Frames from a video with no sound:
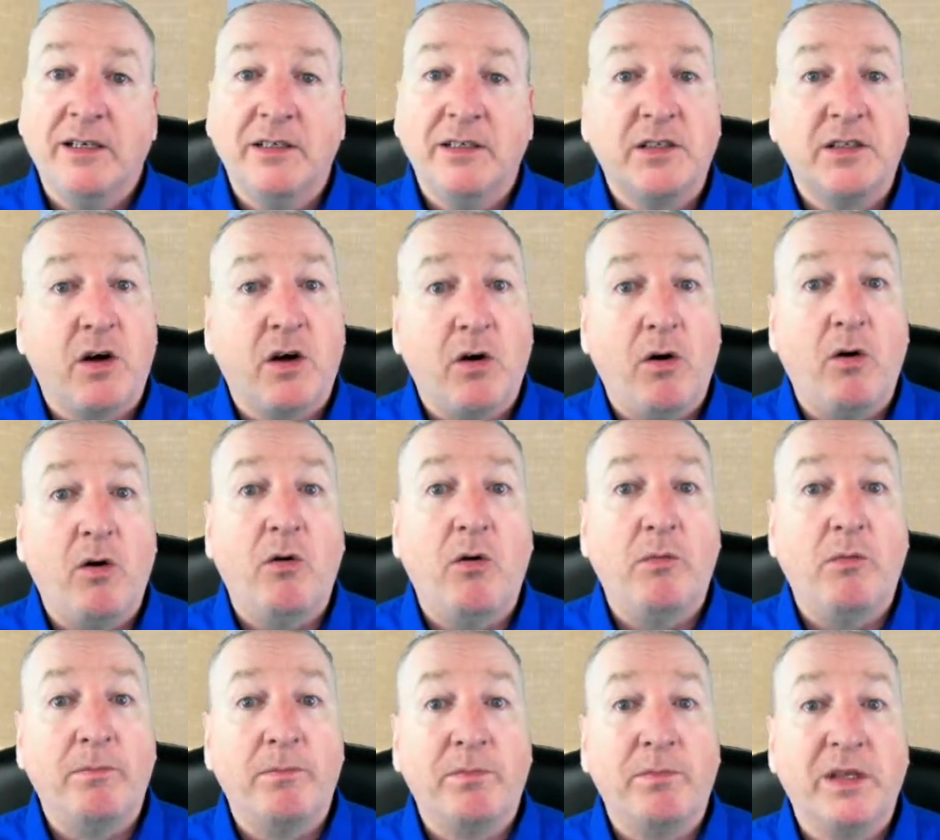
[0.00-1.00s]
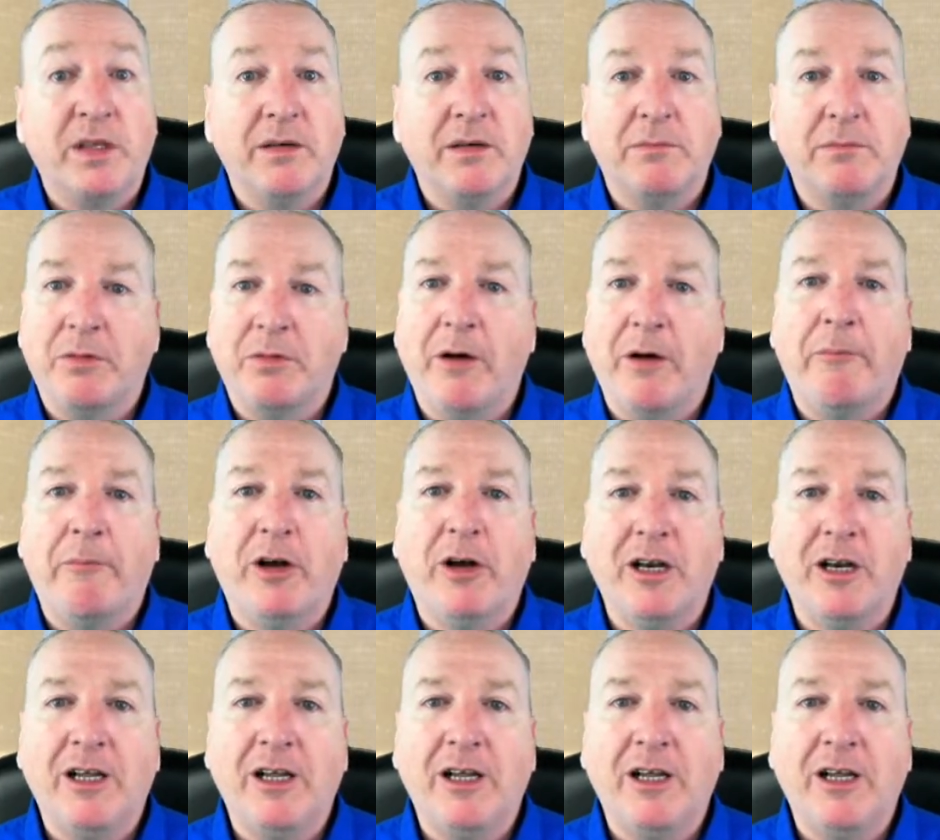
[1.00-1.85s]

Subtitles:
so put a